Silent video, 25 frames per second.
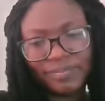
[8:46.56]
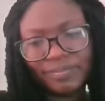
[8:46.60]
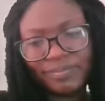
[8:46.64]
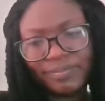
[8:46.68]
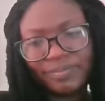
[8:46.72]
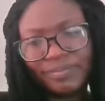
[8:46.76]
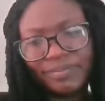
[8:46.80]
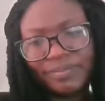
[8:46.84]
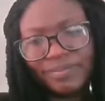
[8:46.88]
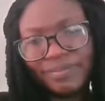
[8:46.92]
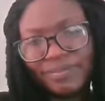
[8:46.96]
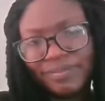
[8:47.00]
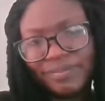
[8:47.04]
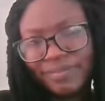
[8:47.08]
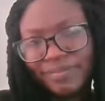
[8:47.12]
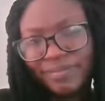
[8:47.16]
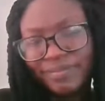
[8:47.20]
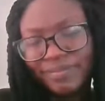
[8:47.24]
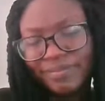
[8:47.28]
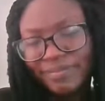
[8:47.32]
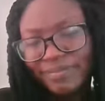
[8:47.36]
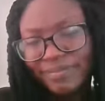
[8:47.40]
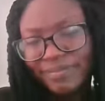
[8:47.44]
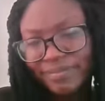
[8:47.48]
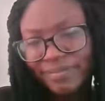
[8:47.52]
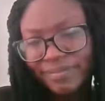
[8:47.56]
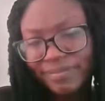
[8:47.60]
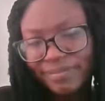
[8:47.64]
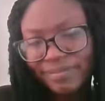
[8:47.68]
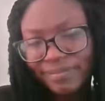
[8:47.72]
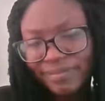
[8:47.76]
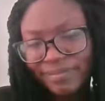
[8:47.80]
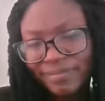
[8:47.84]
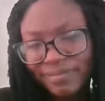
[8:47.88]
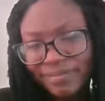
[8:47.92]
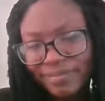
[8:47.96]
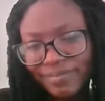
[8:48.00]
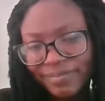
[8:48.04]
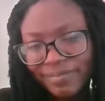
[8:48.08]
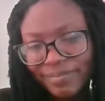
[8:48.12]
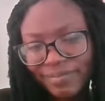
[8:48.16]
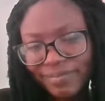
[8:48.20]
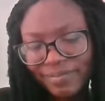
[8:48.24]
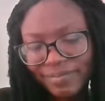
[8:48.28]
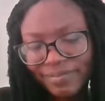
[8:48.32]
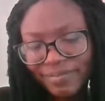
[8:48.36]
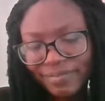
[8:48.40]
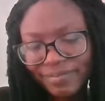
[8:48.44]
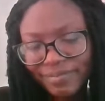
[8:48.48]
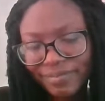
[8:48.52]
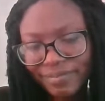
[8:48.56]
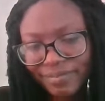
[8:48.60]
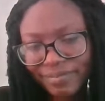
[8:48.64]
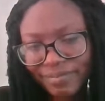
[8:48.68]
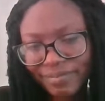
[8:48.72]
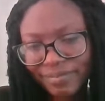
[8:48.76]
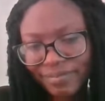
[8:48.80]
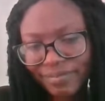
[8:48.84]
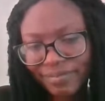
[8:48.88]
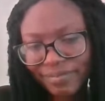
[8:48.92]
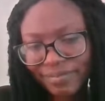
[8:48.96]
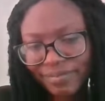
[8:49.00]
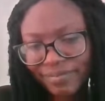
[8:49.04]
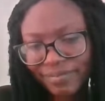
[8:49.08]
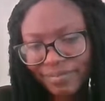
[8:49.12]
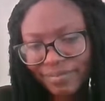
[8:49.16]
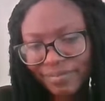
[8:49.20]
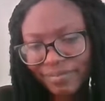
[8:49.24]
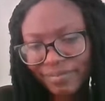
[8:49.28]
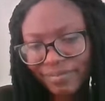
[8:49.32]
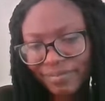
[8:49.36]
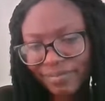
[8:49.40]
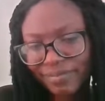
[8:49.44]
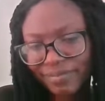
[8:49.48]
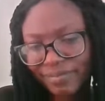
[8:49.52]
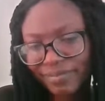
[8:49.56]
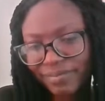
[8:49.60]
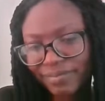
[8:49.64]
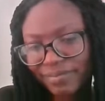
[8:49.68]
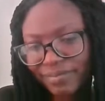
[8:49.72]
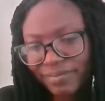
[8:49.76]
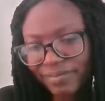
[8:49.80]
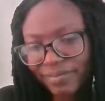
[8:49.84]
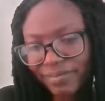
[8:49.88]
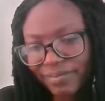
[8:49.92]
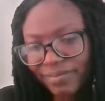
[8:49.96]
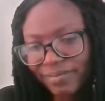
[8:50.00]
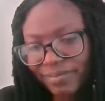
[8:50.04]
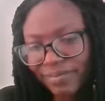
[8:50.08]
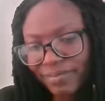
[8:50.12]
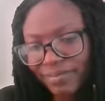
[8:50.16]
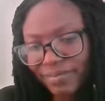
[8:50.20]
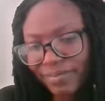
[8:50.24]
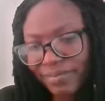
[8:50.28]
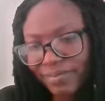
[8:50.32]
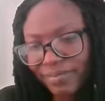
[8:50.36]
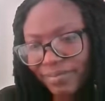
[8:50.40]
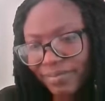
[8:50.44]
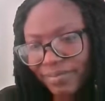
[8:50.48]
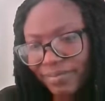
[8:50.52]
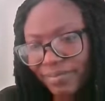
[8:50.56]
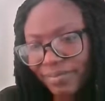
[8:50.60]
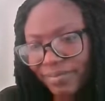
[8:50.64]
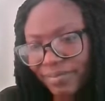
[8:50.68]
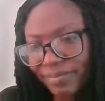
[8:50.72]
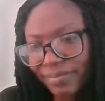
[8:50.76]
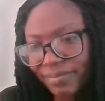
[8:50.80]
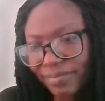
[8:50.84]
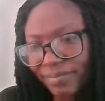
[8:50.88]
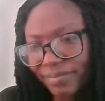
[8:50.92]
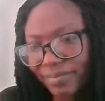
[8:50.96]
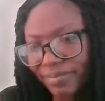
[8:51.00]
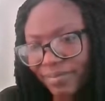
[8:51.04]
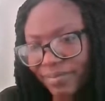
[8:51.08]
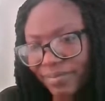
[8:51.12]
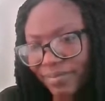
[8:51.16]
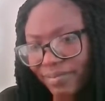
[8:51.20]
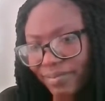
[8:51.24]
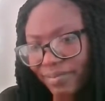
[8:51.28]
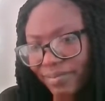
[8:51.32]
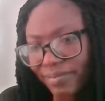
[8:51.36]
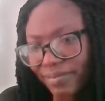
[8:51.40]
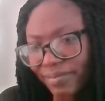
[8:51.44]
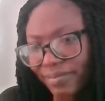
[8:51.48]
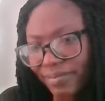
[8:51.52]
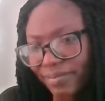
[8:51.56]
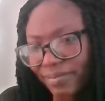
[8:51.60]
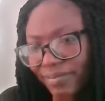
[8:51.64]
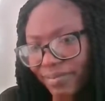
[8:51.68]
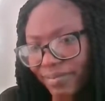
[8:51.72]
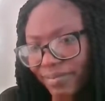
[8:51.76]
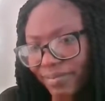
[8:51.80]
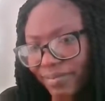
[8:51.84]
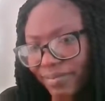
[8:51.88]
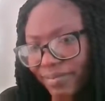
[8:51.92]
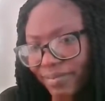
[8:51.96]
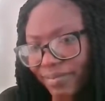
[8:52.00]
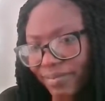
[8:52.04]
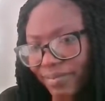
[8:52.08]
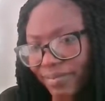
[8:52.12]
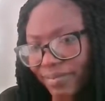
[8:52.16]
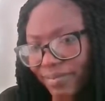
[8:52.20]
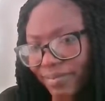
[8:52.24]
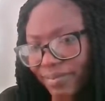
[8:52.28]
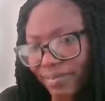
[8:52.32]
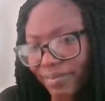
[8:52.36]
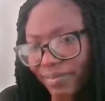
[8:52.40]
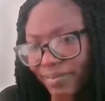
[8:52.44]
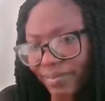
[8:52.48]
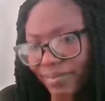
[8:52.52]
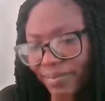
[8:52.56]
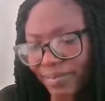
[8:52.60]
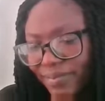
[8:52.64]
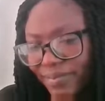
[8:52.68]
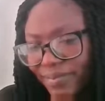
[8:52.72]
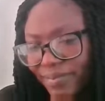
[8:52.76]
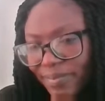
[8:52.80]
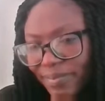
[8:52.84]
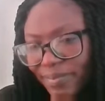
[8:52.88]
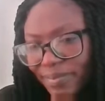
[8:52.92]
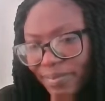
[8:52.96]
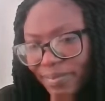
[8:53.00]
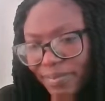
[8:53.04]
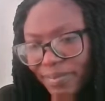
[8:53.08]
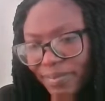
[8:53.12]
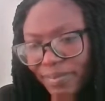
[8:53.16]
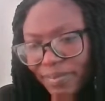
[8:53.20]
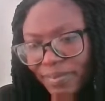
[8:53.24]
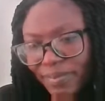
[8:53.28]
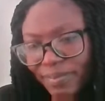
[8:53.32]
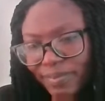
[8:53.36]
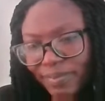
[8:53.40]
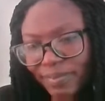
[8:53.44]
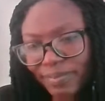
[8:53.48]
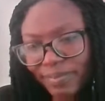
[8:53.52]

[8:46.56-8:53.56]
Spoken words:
[no speech]